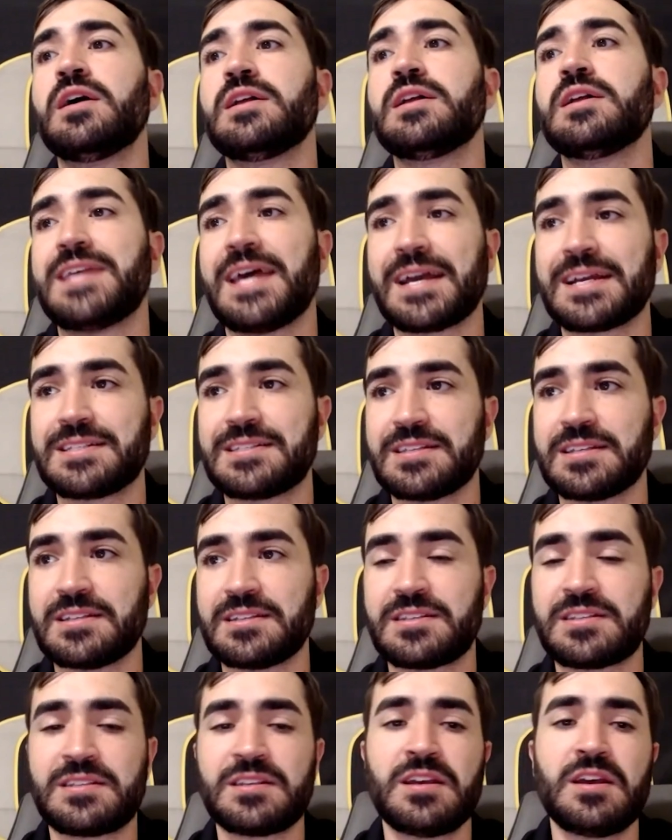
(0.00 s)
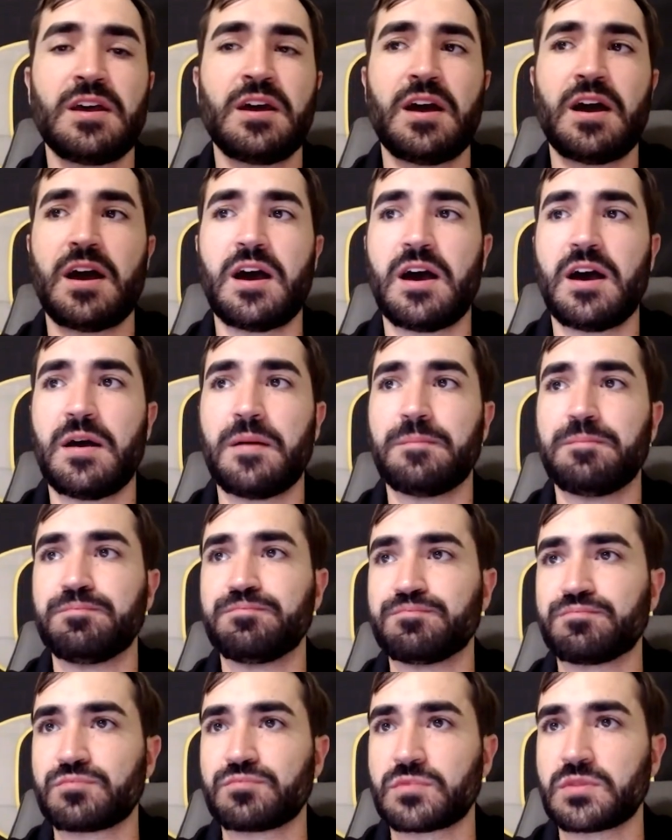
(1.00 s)
Texas,
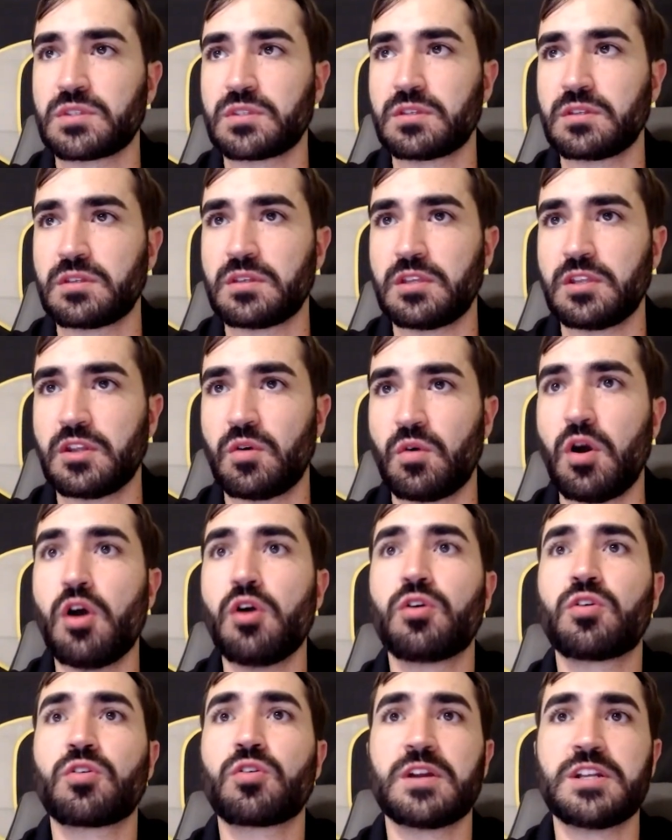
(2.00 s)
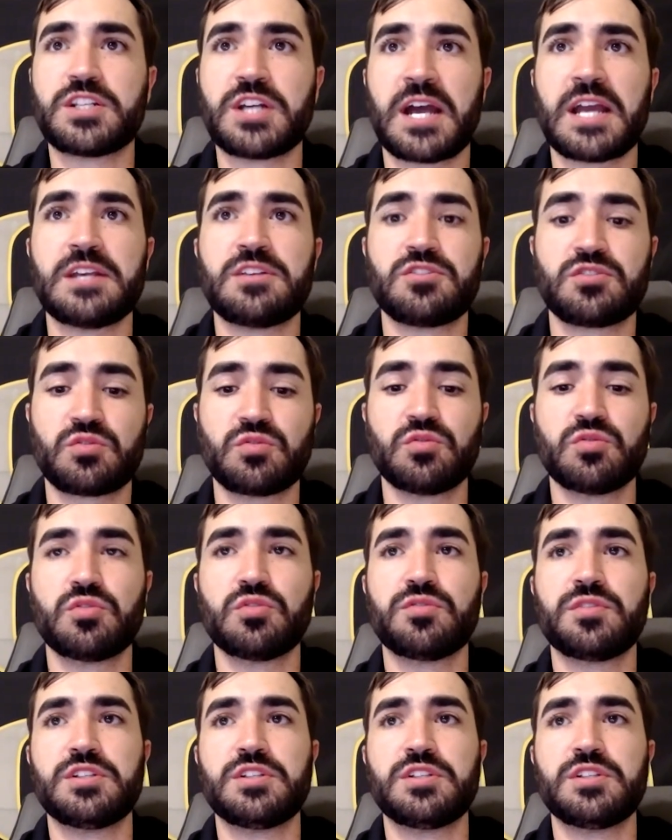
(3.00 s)
Oak Ridge High School.